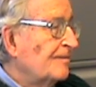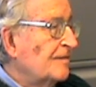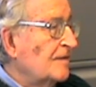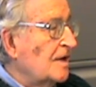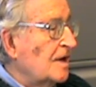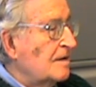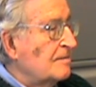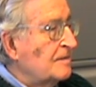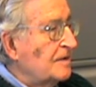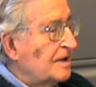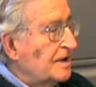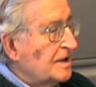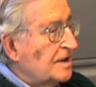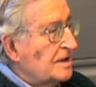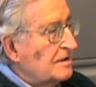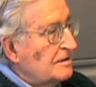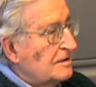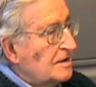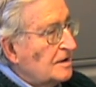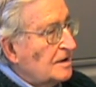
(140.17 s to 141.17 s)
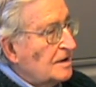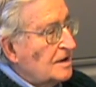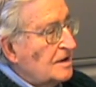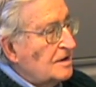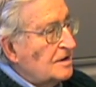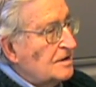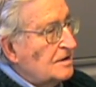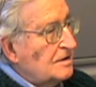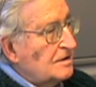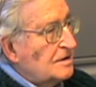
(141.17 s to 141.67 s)
namely
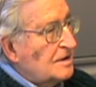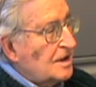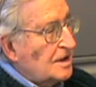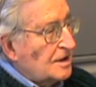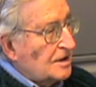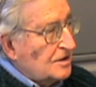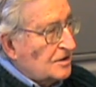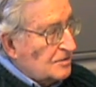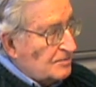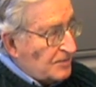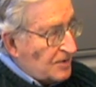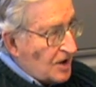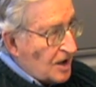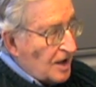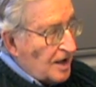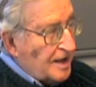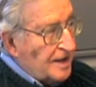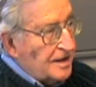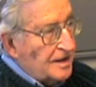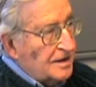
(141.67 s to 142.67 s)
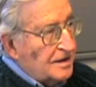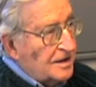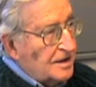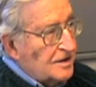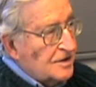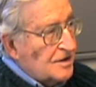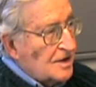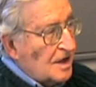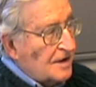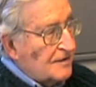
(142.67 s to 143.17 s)
he takes pride in
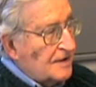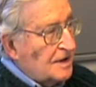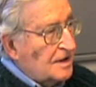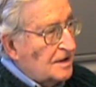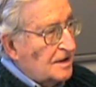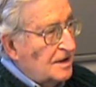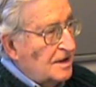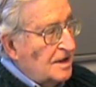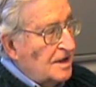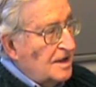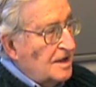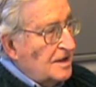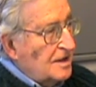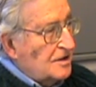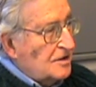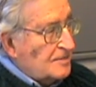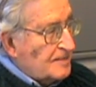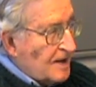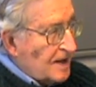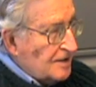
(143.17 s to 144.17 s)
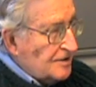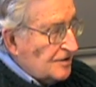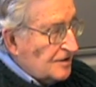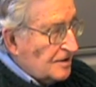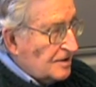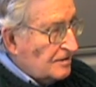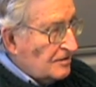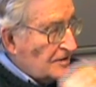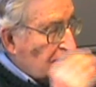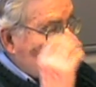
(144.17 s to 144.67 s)
his having
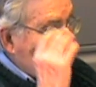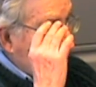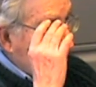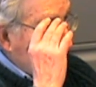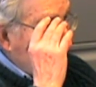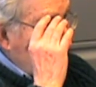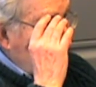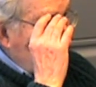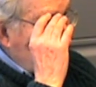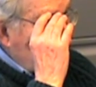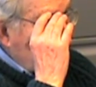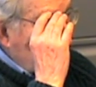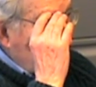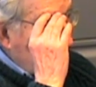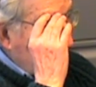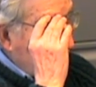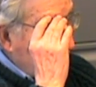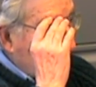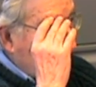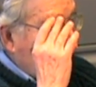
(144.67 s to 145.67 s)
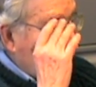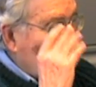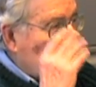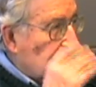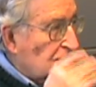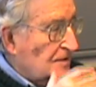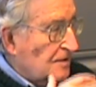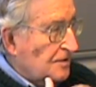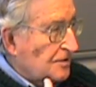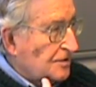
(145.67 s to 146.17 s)
sponsored a resolution during
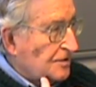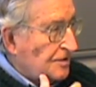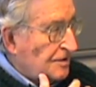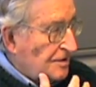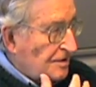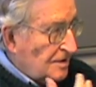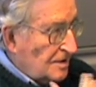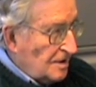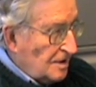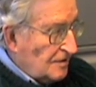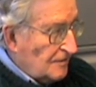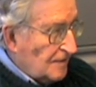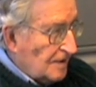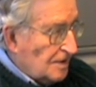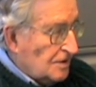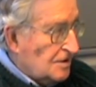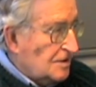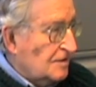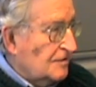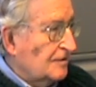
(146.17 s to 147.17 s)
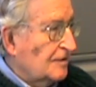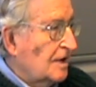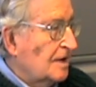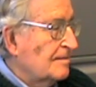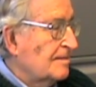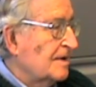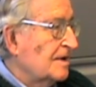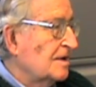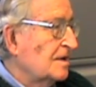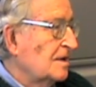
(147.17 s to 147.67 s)
Israel's invasion of
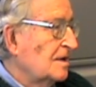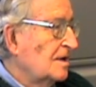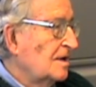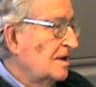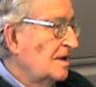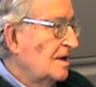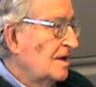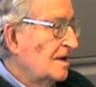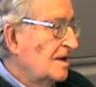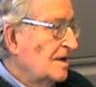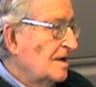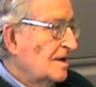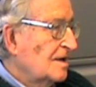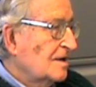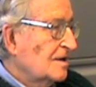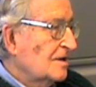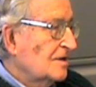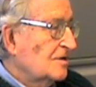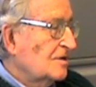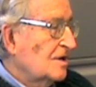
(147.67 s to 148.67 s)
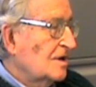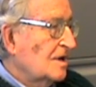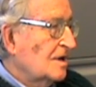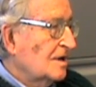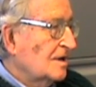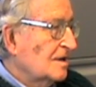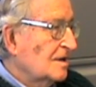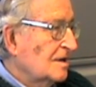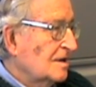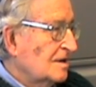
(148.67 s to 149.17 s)
Lebanon,
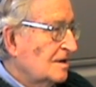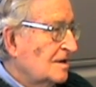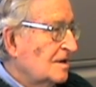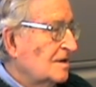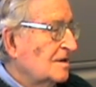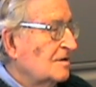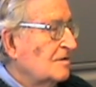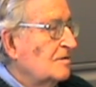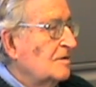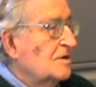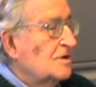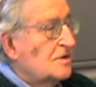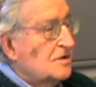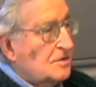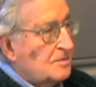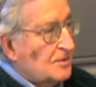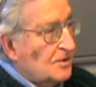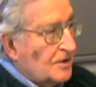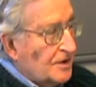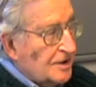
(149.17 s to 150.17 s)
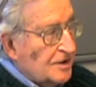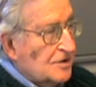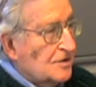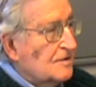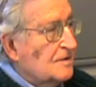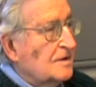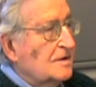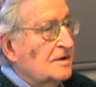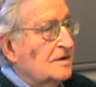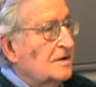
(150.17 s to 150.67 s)
saying that we should support
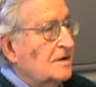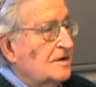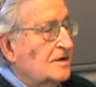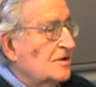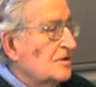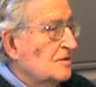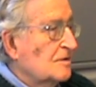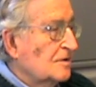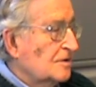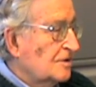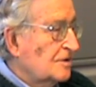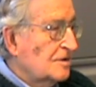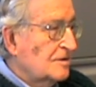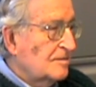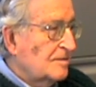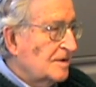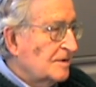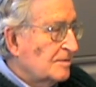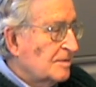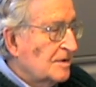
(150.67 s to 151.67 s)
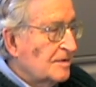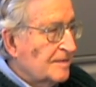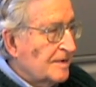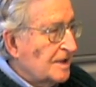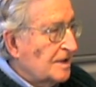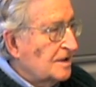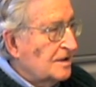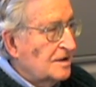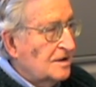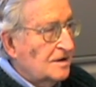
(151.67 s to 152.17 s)
Israel and Israel should be
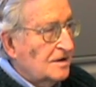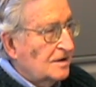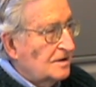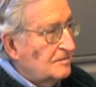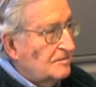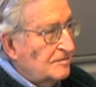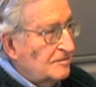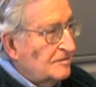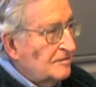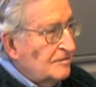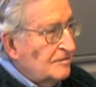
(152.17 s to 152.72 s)
permitted to